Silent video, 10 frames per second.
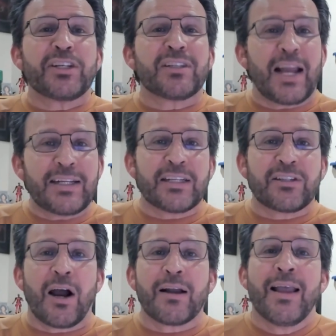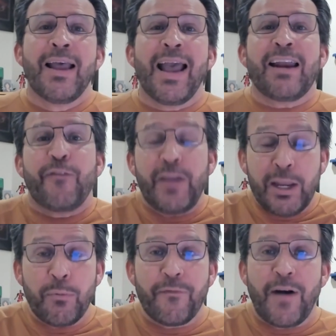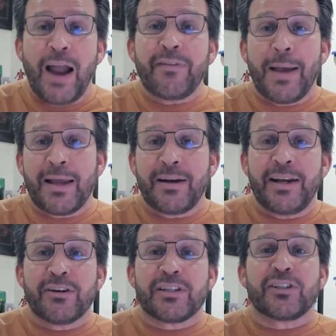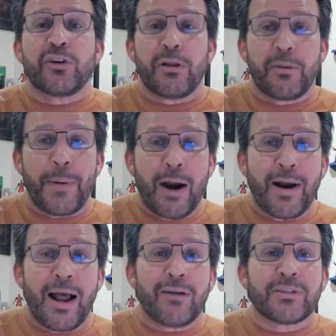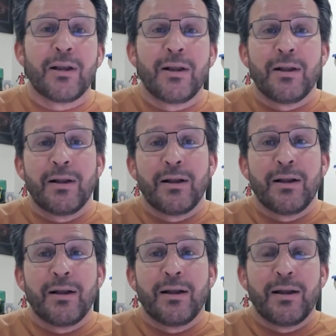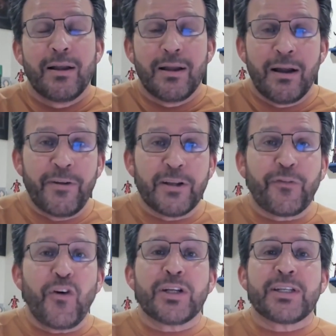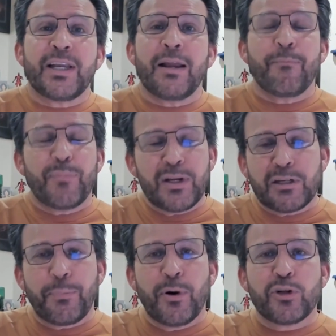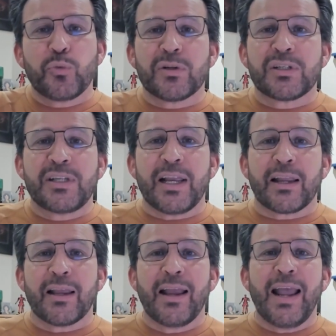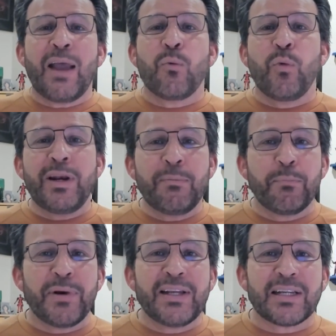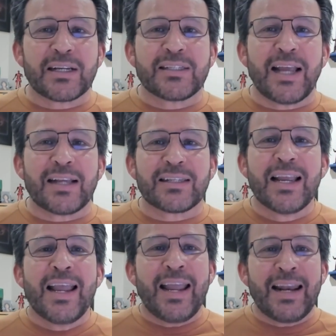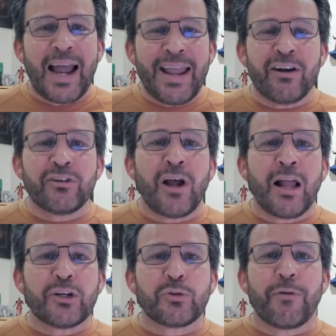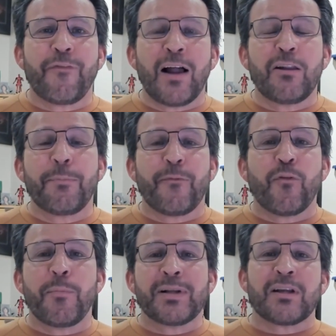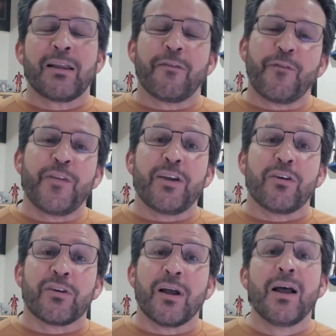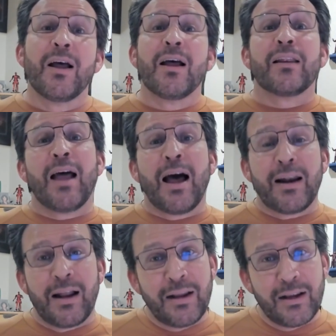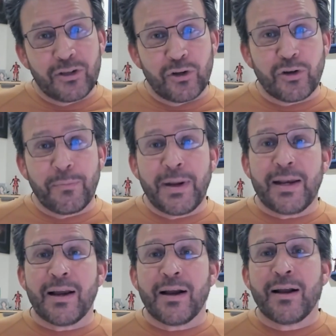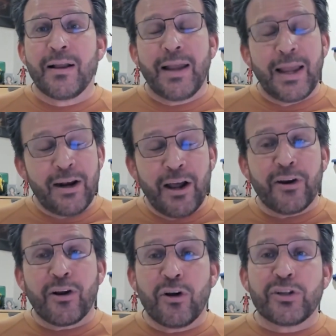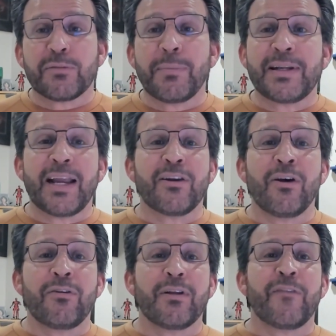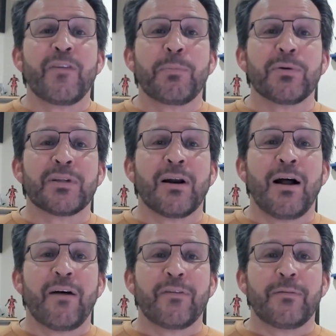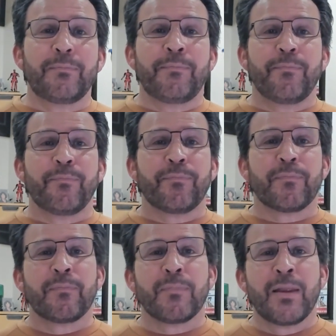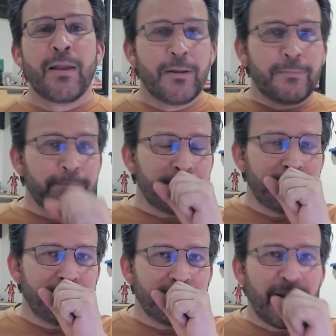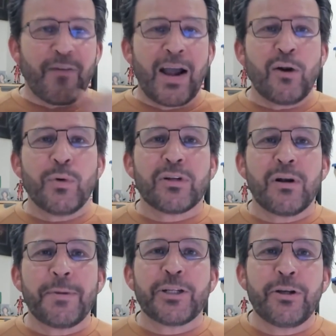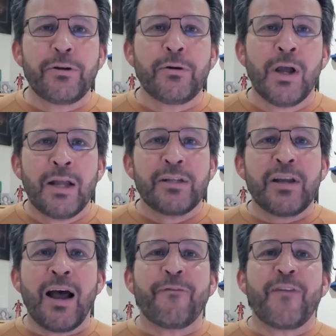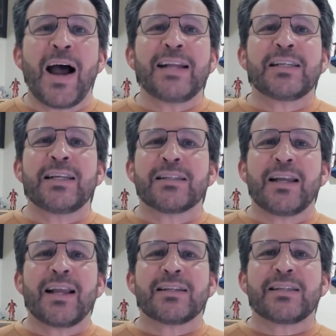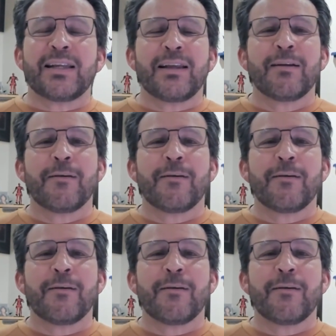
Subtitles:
like TikTok, and if he can revive the Mountaineers into the powerhouse of his first stint, this approach will stick, and winning breeds success. NIL dollars will follow performance on the field, not on social media. And other coaches may take note if he pulls it off. The final whistle number 2, John Feinstein's legacy.